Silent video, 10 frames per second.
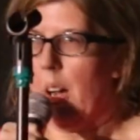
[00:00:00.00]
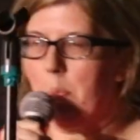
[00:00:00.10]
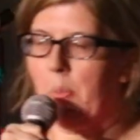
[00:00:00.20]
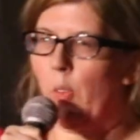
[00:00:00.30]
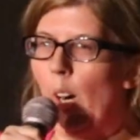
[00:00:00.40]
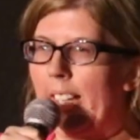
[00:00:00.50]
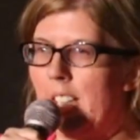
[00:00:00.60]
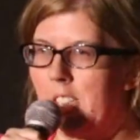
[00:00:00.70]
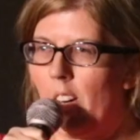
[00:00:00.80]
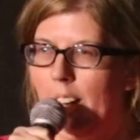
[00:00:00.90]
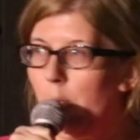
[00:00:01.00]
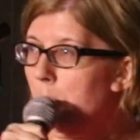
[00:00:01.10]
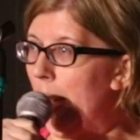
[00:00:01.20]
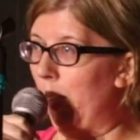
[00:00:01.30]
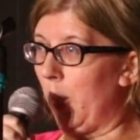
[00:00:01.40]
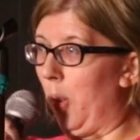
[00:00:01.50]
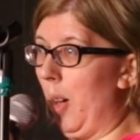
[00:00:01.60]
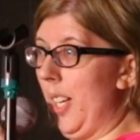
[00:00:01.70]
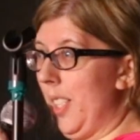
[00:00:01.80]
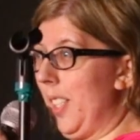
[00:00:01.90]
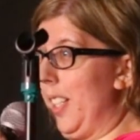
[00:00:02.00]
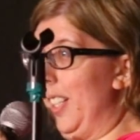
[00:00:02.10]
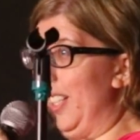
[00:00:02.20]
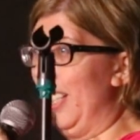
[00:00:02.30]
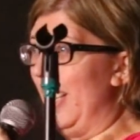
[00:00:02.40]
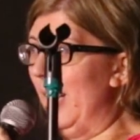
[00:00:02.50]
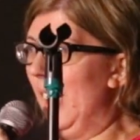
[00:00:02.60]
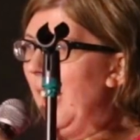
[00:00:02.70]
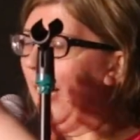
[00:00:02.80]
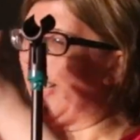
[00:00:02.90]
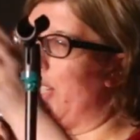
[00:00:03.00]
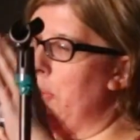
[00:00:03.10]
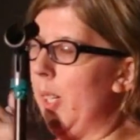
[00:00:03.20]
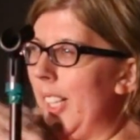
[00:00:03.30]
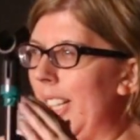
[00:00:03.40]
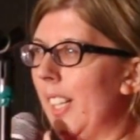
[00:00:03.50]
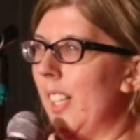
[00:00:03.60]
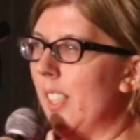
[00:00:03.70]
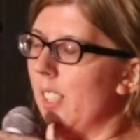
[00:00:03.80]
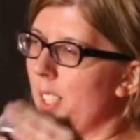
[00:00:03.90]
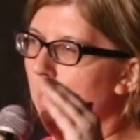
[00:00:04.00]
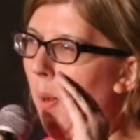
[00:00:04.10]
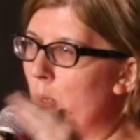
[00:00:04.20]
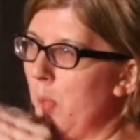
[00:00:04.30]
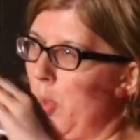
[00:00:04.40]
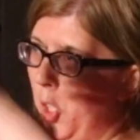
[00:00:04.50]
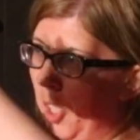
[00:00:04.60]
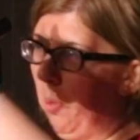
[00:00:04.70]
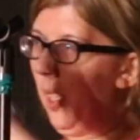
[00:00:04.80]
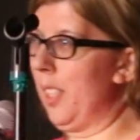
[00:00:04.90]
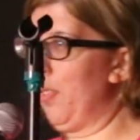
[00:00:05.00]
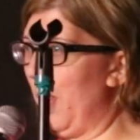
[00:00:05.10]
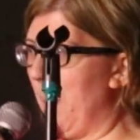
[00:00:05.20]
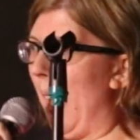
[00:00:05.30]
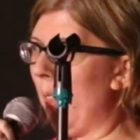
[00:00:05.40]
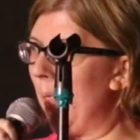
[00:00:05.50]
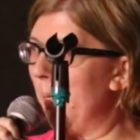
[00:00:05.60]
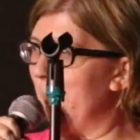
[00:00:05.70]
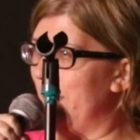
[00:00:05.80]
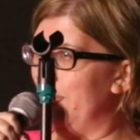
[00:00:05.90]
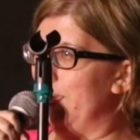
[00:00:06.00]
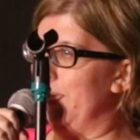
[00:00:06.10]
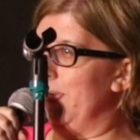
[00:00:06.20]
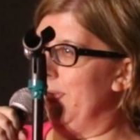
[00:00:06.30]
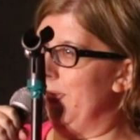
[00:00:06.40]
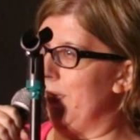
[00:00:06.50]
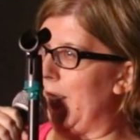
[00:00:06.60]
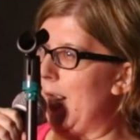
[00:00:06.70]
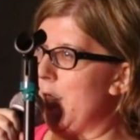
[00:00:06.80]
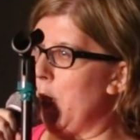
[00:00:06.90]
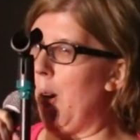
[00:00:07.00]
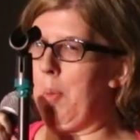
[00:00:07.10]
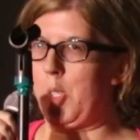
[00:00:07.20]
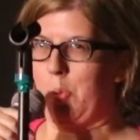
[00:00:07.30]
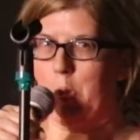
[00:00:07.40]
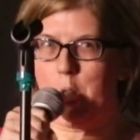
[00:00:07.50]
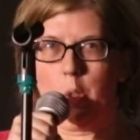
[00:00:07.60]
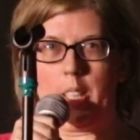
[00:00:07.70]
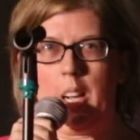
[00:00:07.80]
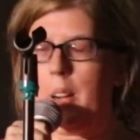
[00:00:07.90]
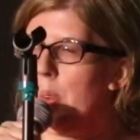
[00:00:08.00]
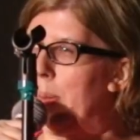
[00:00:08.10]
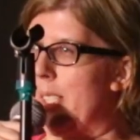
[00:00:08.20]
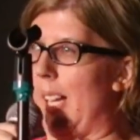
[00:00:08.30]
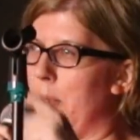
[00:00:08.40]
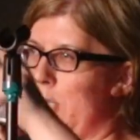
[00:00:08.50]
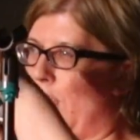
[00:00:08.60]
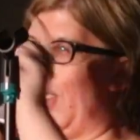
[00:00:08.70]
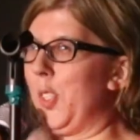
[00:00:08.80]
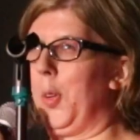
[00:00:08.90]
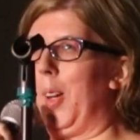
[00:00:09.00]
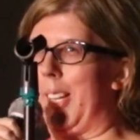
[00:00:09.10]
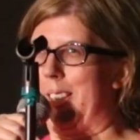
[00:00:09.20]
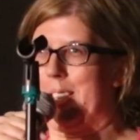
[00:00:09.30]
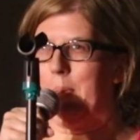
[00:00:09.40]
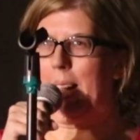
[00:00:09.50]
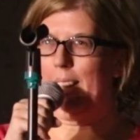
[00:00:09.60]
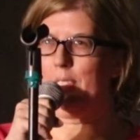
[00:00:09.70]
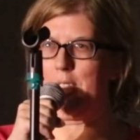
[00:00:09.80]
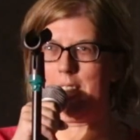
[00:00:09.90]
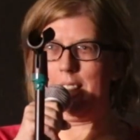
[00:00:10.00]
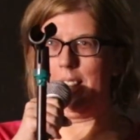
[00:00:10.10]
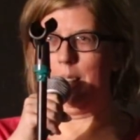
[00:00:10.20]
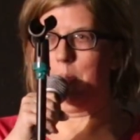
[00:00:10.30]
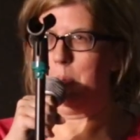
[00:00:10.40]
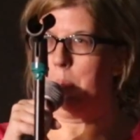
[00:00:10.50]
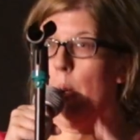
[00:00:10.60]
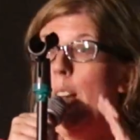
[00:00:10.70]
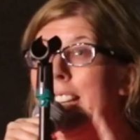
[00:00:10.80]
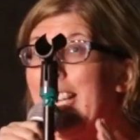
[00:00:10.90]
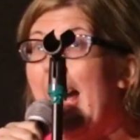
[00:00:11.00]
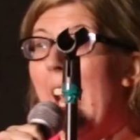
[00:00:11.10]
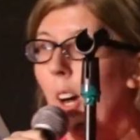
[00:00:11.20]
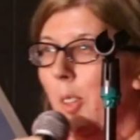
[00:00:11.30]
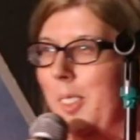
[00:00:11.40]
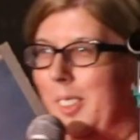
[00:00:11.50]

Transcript: Before I get started, I want to make a request. Can we get disposable Shewees for the bathroom? Because you almost were short a comment because I almost fell on the toilet because somebody left the seat up. Put it down!